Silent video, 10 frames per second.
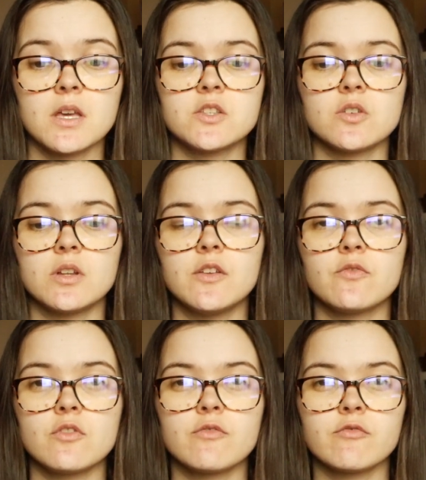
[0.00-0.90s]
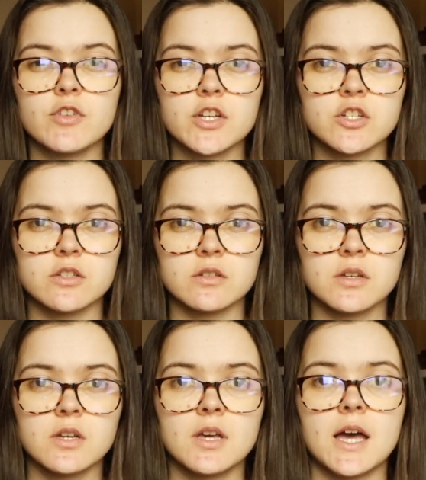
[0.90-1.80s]
It's only through friction
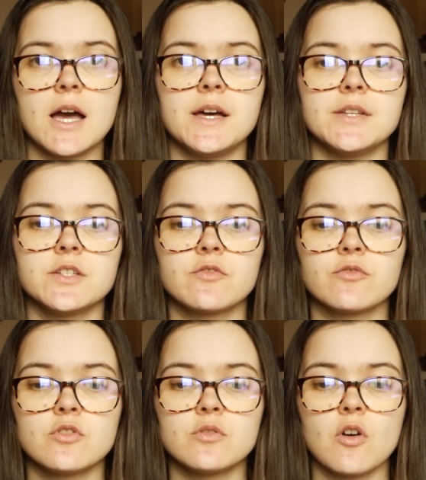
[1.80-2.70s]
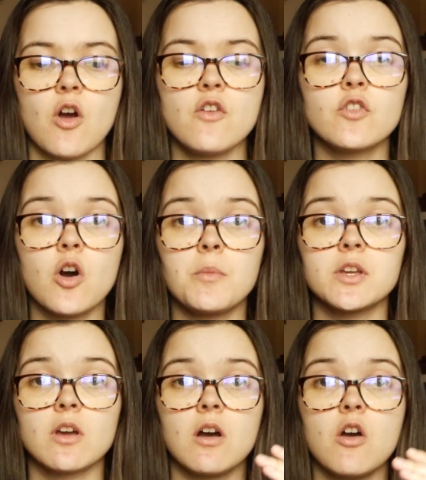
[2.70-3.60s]
and through
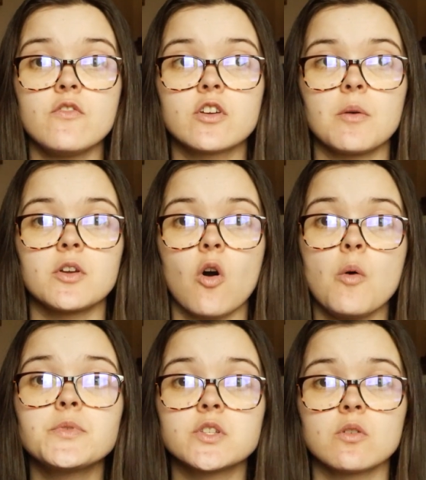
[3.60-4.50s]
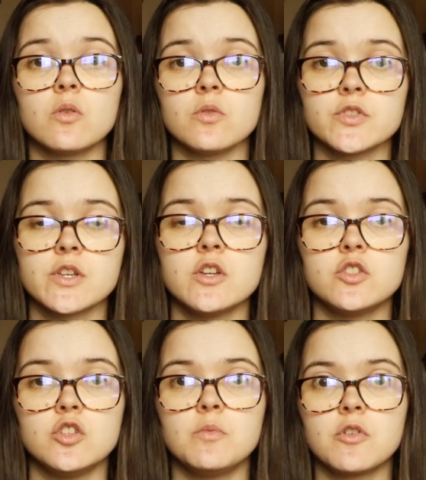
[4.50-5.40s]
overcoming overcoming obstacles
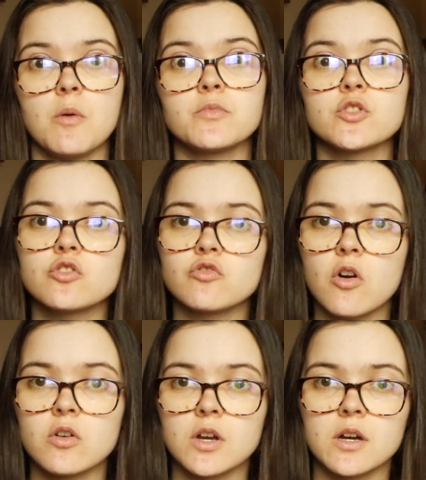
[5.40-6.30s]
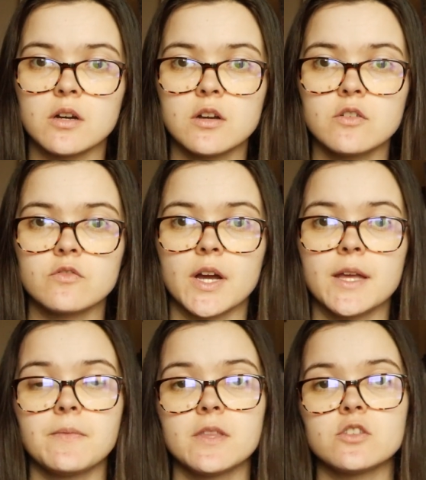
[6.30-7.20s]
do you become stronger,
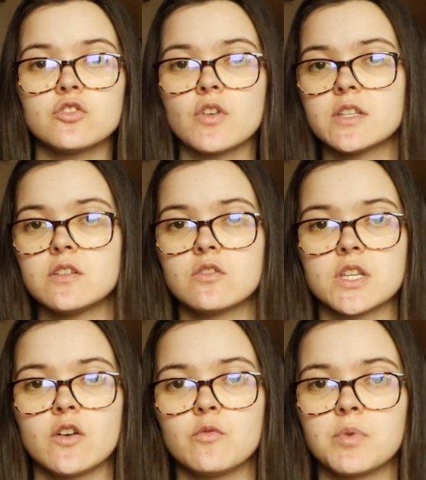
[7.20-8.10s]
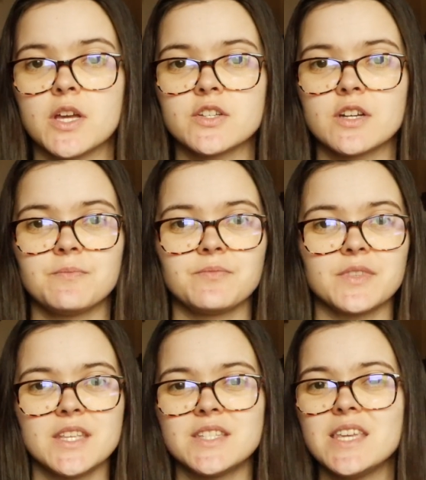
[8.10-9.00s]
right? Distracting yourself with pleasure
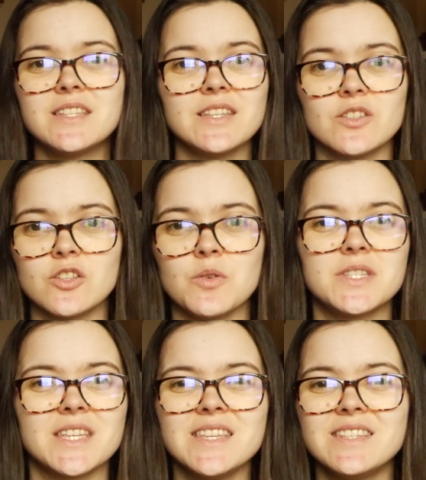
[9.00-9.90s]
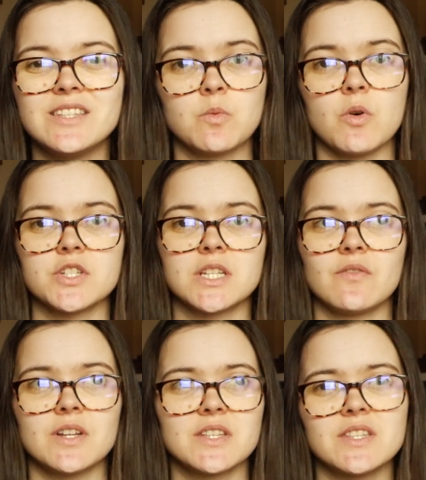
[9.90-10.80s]
is easy to do. It's easy to watch
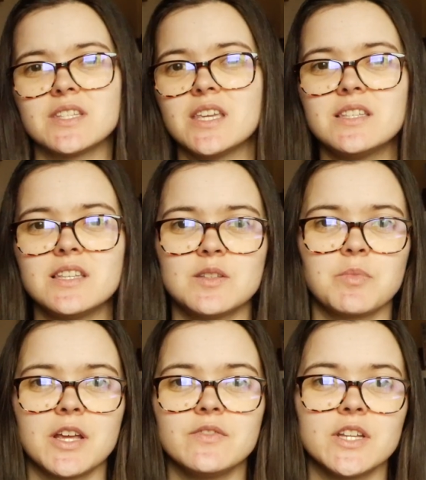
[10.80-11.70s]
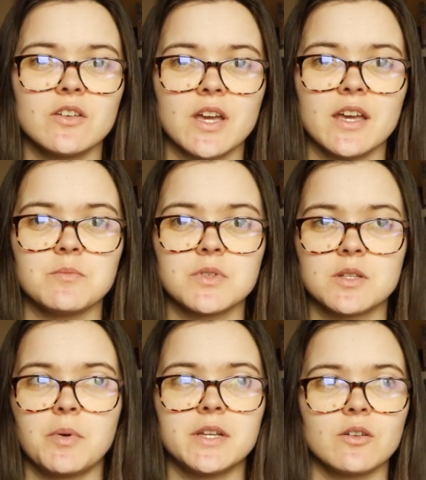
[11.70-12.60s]
Netflix. It's easy to play video games,
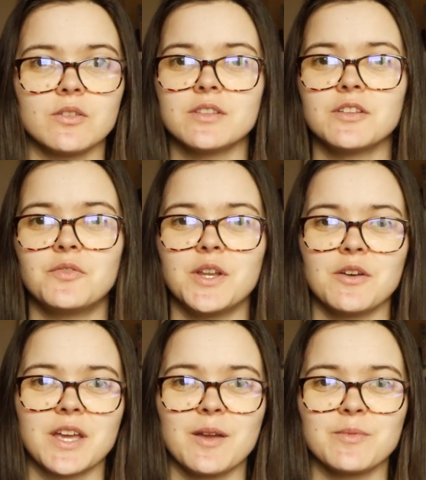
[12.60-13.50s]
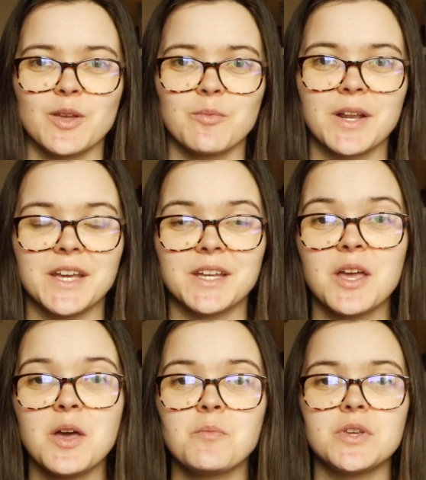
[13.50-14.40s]
depending on the video game that you're playing.
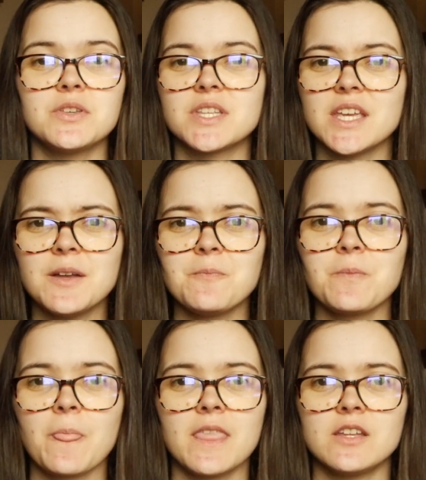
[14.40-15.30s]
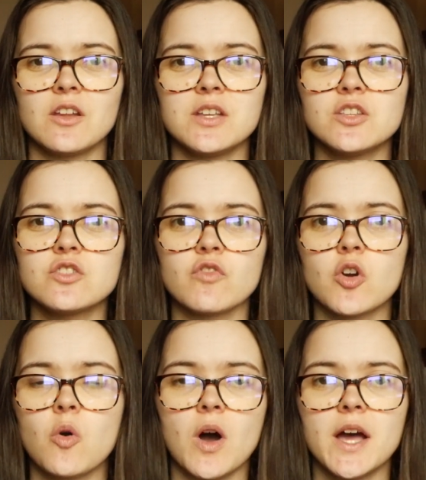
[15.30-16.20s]
But you see, you know, it doesn't
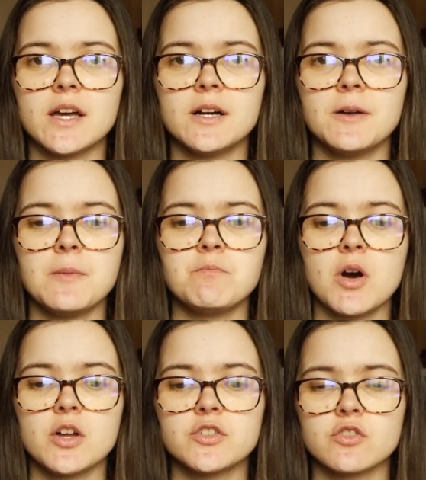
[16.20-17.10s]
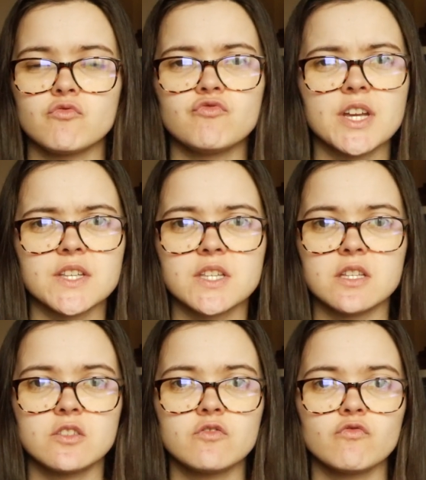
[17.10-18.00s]
require much risk.
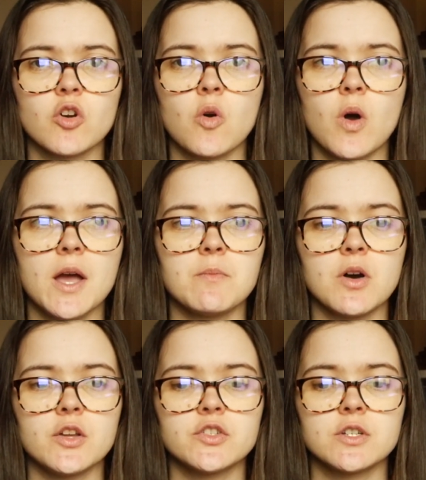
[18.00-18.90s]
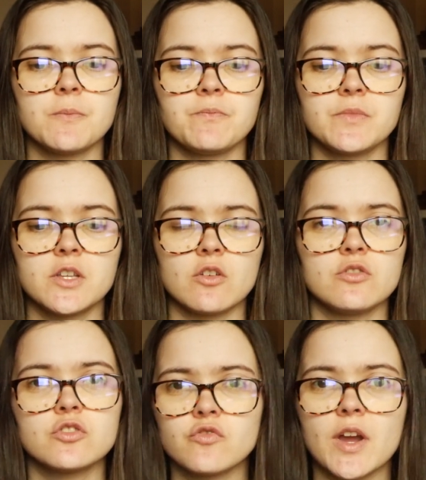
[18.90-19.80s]
It doesn't require much, you know,
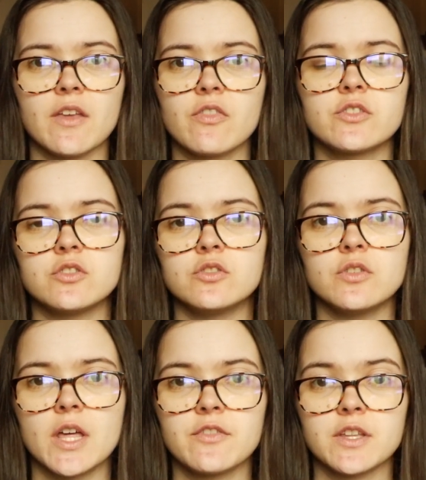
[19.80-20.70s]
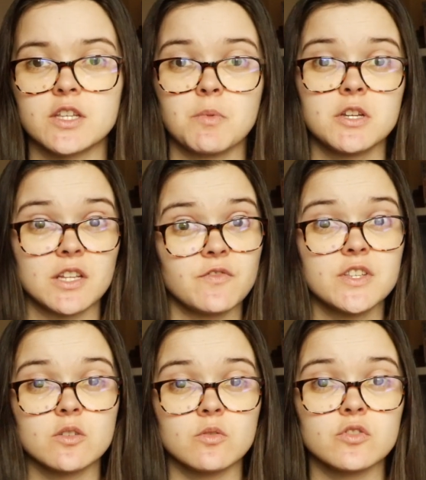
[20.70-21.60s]
strength to do that thing, especially
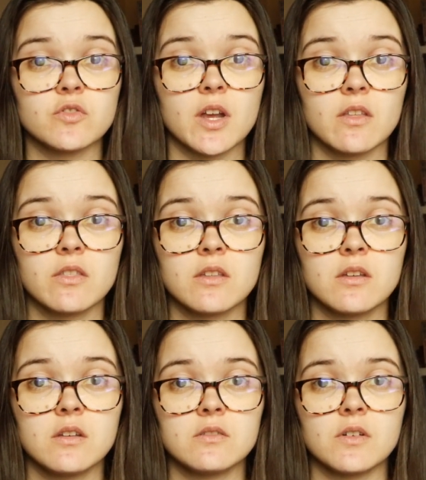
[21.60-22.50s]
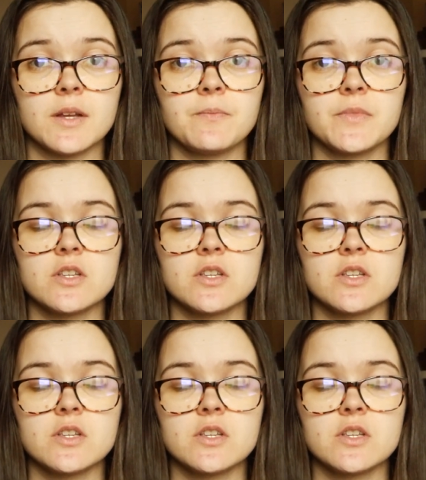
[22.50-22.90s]
physical strength, right?